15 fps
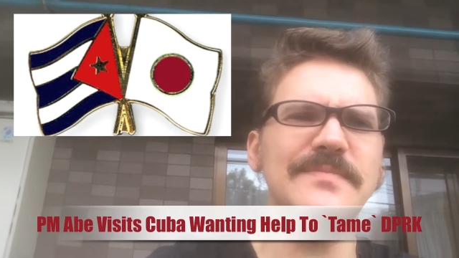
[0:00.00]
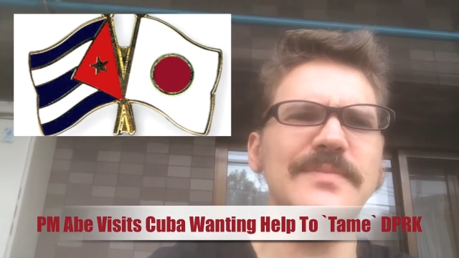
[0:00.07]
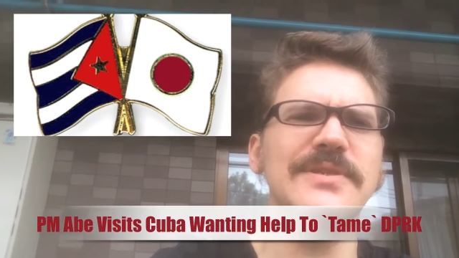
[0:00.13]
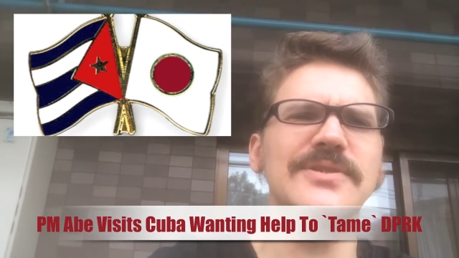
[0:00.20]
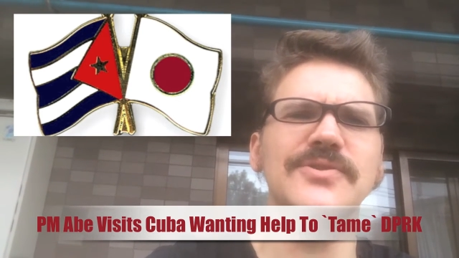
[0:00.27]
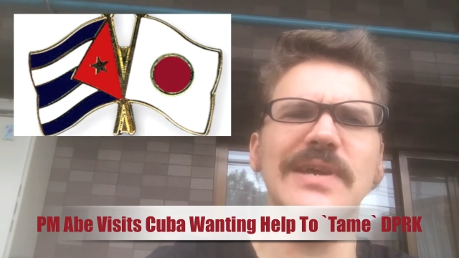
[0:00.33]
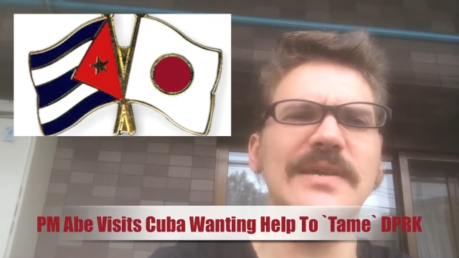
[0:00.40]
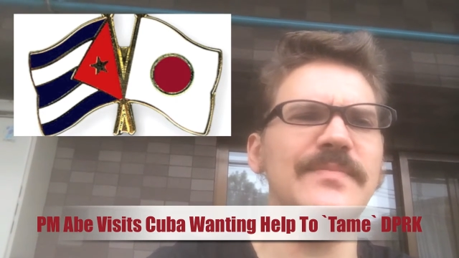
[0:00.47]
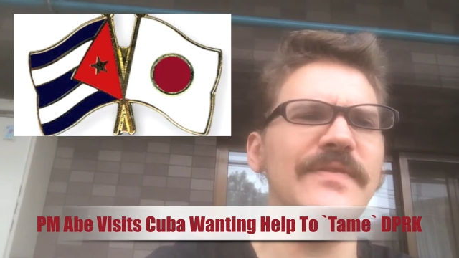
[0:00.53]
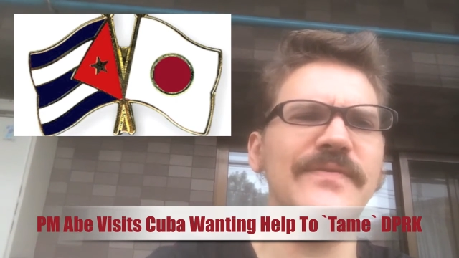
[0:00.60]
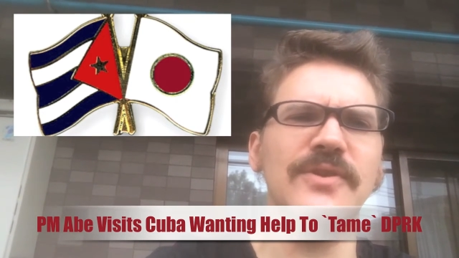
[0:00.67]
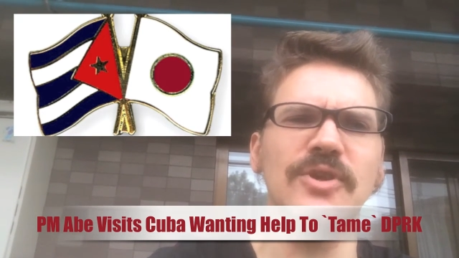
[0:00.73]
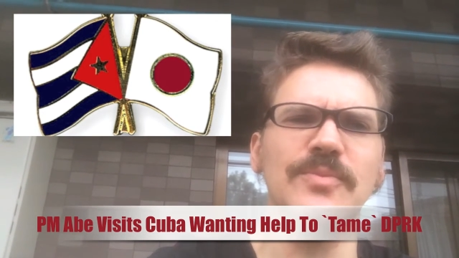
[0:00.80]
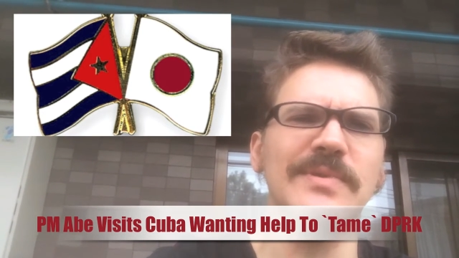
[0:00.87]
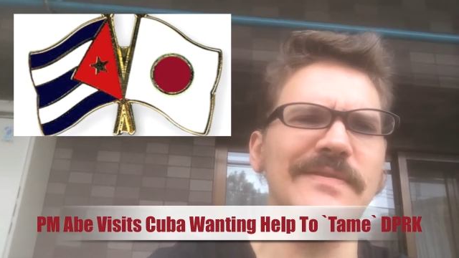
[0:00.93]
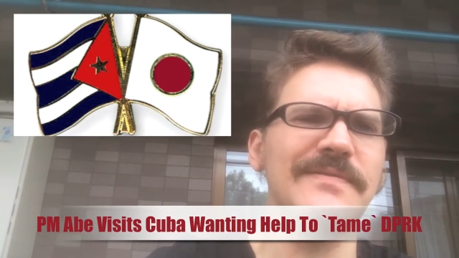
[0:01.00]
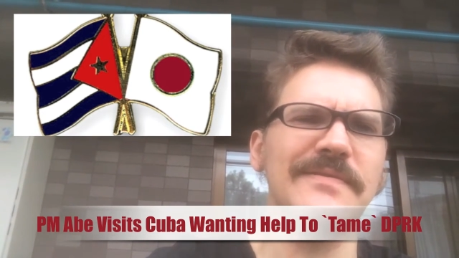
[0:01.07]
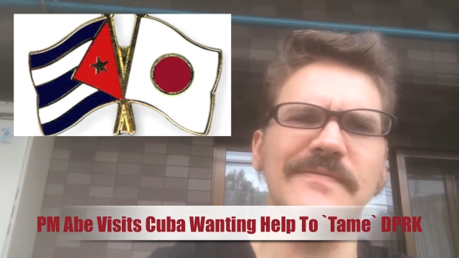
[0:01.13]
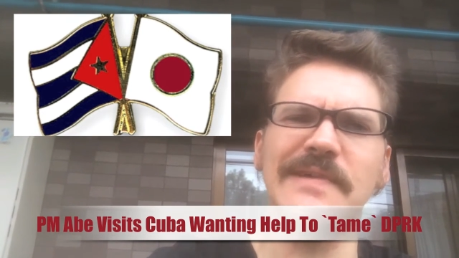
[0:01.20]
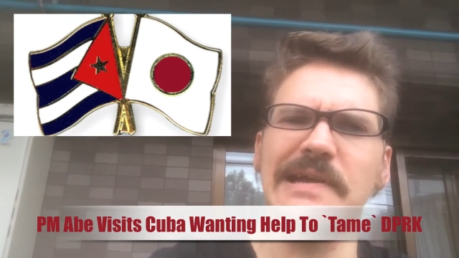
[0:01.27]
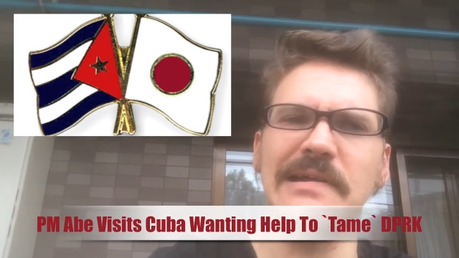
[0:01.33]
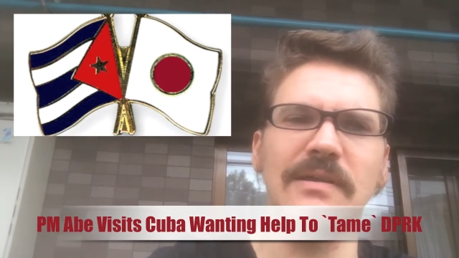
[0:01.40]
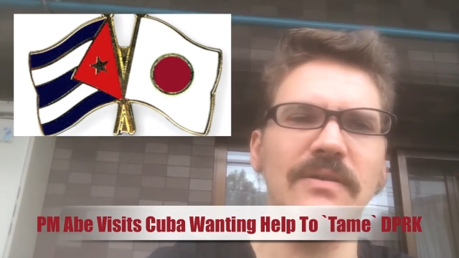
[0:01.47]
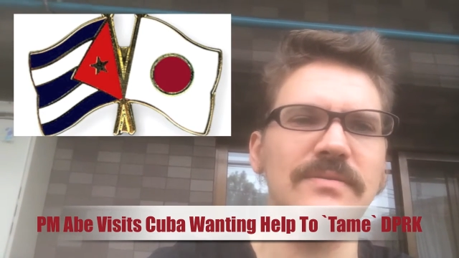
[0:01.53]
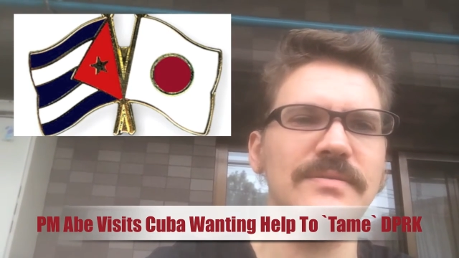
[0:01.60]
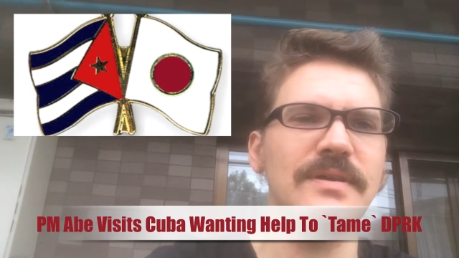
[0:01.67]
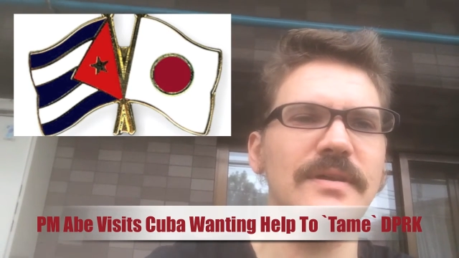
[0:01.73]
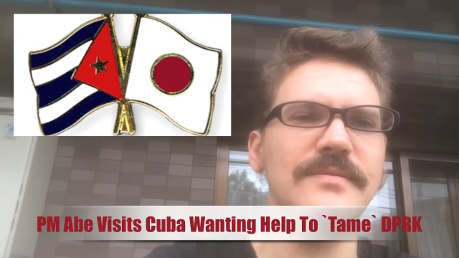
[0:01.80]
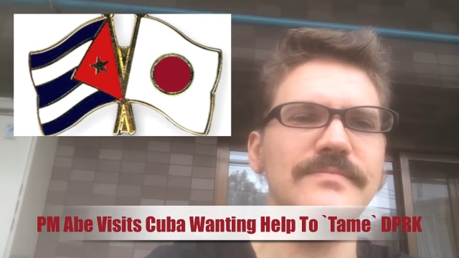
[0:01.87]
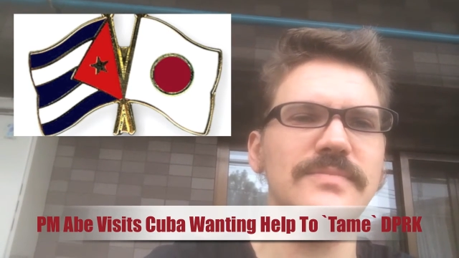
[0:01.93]
had been trading with Cuba for a very long
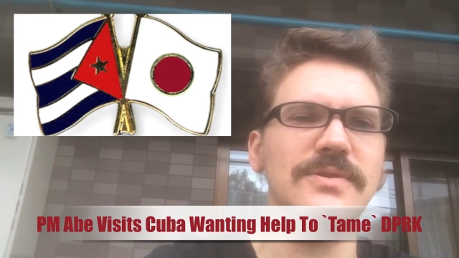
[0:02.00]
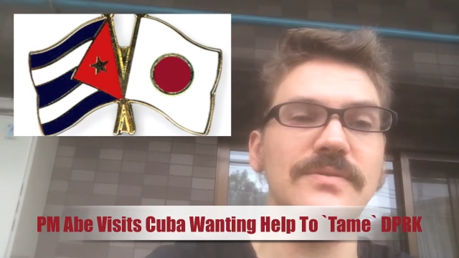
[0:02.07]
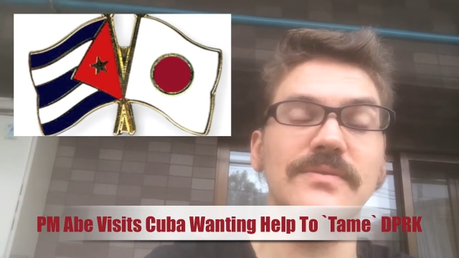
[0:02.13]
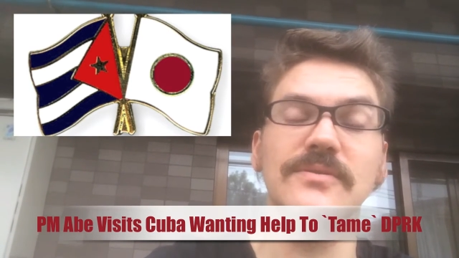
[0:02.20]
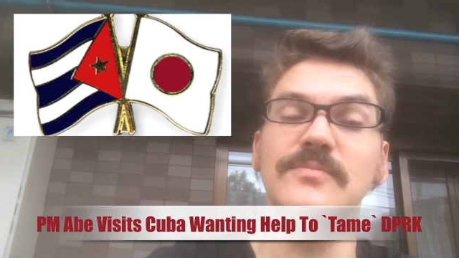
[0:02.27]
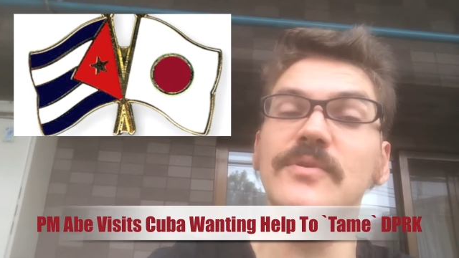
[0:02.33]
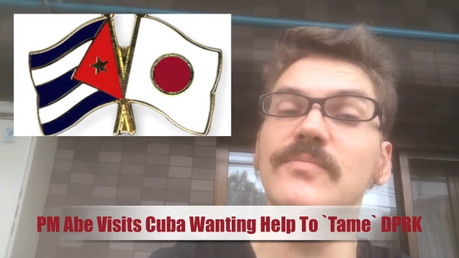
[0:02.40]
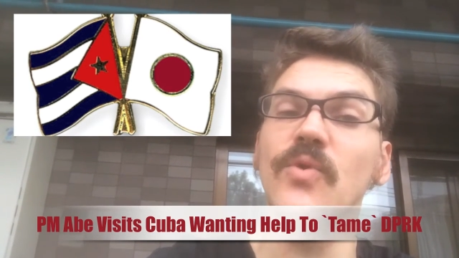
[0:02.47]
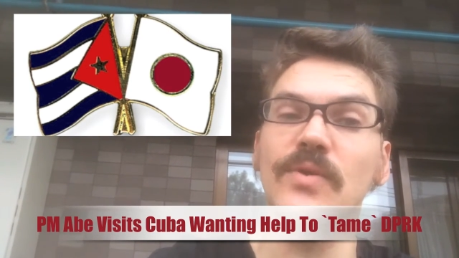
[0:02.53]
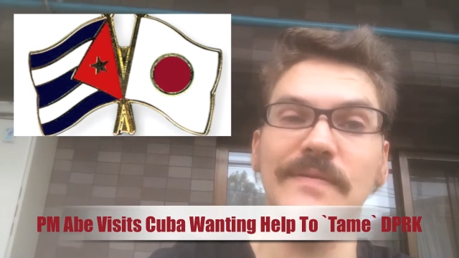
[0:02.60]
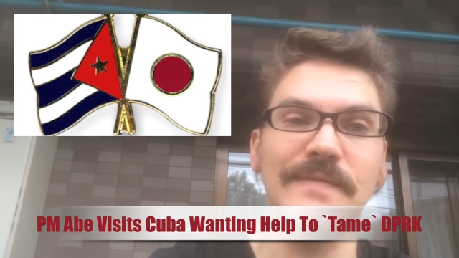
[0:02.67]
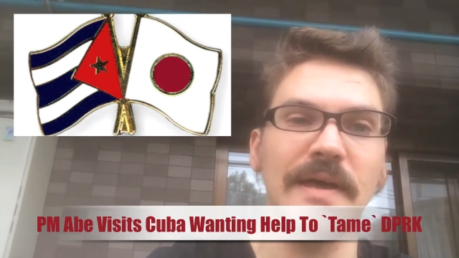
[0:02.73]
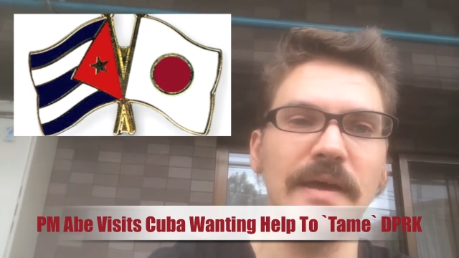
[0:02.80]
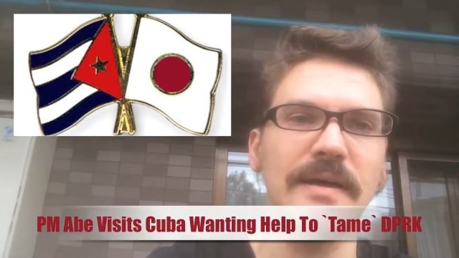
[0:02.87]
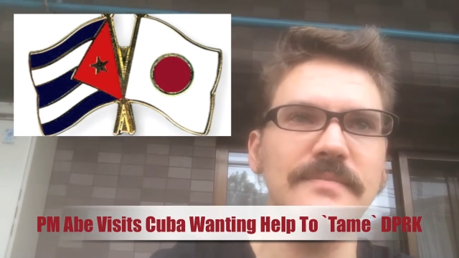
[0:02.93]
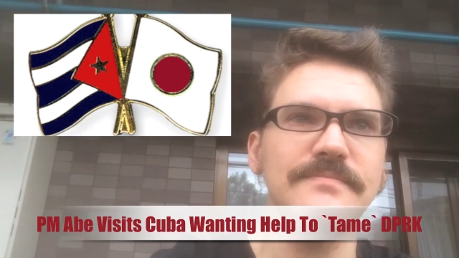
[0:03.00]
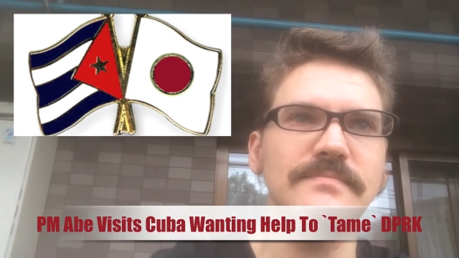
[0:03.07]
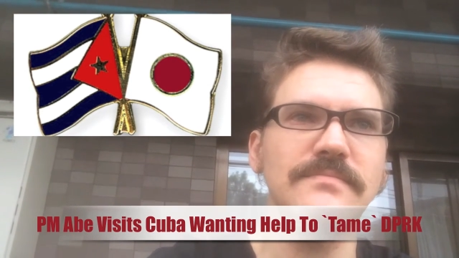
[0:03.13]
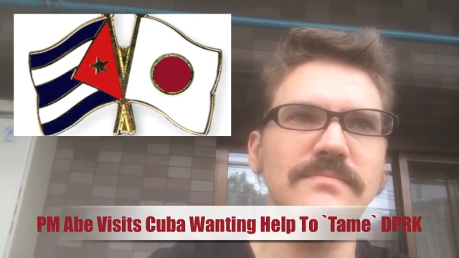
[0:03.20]
time, so there will be more of that.